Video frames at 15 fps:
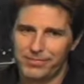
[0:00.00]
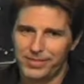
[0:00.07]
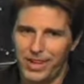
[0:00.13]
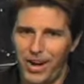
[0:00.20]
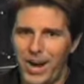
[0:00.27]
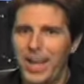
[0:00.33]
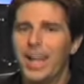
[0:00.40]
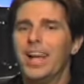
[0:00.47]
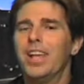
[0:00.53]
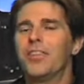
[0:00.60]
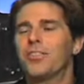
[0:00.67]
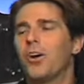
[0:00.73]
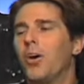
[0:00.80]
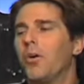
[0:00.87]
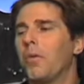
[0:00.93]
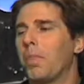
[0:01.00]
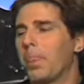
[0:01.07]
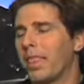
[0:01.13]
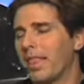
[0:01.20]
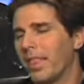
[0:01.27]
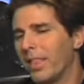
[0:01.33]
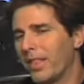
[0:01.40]
All right. So
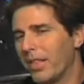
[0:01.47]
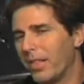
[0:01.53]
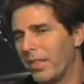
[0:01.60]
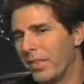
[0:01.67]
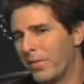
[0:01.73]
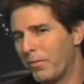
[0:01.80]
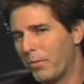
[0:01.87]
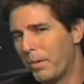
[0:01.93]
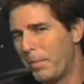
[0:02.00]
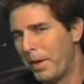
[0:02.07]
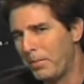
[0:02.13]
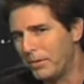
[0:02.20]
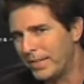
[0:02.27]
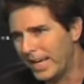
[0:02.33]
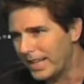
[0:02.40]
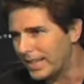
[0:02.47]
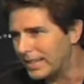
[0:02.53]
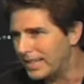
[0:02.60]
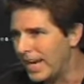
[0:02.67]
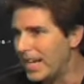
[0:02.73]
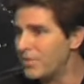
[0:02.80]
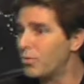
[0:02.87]
when people take the
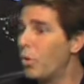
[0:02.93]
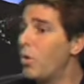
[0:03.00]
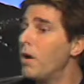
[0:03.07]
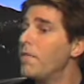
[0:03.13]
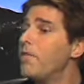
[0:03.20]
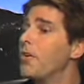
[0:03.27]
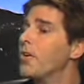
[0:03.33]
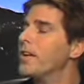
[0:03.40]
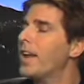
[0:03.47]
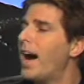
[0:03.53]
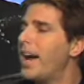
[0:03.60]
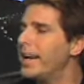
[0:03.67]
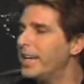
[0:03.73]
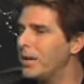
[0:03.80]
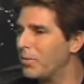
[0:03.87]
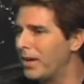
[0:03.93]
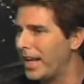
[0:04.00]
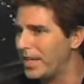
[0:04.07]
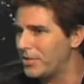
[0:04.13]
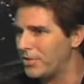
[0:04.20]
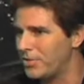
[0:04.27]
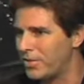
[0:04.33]
test, or if they're not in a
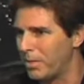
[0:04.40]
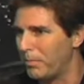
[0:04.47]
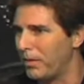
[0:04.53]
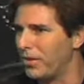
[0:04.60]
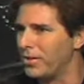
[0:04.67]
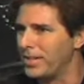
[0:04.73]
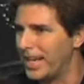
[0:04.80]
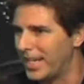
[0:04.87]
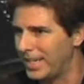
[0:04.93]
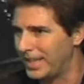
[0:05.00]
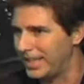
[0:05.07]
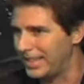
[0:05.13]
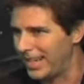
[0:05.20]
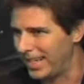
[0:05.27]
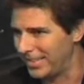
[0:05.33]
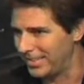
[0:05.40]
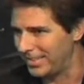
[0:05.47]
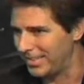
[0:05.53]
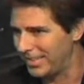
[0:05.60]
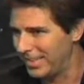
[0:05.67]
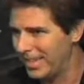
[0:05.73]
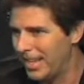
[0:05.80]
relationship and they're taking the test,
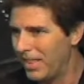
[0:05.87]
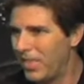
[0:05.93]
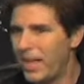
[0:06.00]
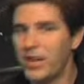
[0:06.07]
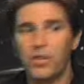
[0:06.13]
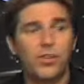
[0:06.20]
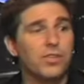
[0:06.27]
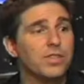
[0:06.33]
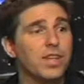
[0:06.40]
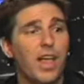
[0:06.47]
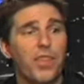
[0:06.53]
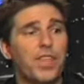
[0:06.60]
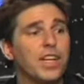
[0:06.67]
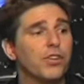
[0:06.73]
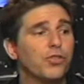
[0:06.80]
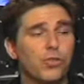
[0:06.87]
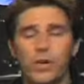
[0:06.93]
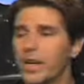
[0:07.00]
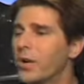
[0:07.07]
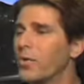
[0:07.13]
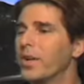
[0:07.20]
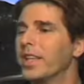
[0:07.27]
then there's nothing
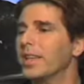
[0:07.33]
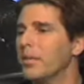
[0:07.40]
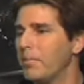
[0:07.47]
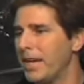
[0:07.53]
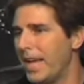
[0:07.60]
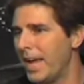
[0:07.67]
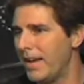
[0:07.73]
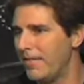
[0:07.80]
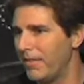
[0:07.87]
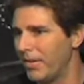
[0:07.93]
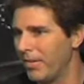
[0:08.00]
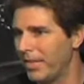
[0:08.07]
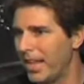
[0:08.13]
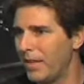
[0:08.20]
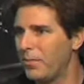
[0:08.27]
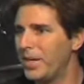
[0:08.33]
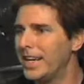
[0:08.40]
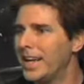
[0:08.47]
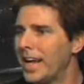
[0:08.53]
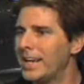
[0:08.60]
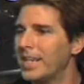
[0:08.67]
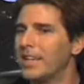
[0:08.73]
triggering the behavior. Then we
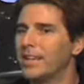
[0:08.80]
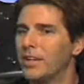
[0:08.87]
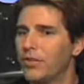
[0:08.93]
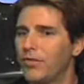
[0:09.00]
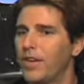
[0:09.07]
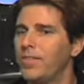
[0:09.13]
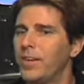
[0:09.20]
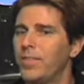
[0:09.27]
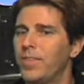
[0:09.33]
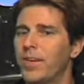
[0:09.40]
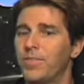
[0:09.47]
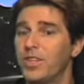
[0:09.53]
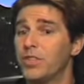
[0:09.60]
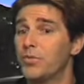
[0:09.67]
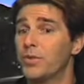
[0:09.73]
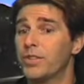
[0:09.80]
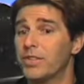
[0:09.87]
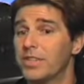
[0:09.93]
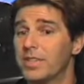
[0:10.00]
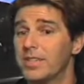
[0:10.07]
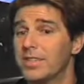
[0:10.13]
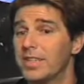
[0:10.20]
tend to get this fifty fifties, which is
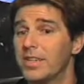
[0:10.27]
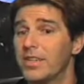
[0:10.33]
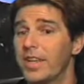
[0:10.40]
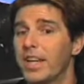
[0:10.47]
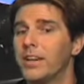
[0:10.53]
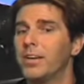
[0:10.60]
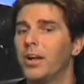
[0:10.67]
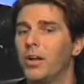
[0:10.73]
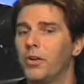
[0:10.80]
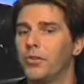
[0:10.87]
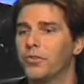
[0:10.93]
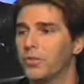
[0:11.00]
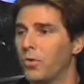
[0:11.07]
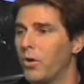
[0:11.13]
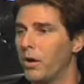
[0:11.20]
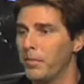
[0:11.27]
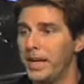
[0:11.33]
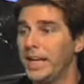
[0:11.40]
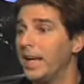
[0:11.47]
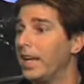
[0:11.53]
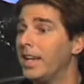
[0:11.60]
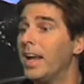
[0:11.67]
considered a null score,
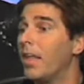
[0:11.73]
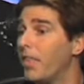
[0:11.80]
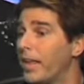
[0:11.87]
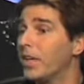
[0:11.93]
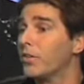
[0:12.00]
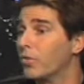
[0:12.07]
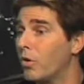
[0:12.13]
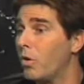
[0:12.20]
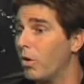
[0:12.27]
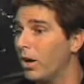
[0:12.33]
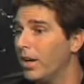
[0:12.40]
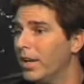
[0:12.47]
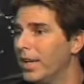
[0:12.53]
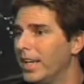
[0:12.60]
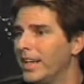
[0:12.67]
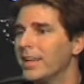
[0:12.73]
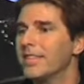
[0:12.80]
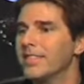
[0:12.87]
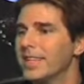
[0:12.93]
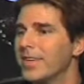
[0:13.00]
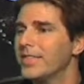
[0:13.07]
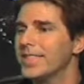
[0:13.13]
meaning a nothing score. It
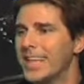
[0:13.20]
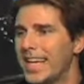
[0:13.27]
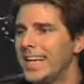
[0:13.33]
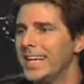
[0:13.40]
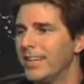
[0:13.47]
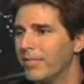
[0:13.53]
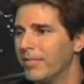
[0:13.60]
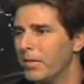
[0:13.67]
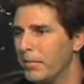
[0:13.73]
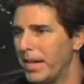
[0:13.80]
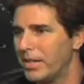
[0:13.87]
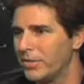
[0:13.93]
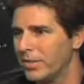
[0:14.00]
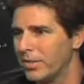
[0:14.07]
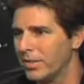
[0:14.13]
doesn't give us any information.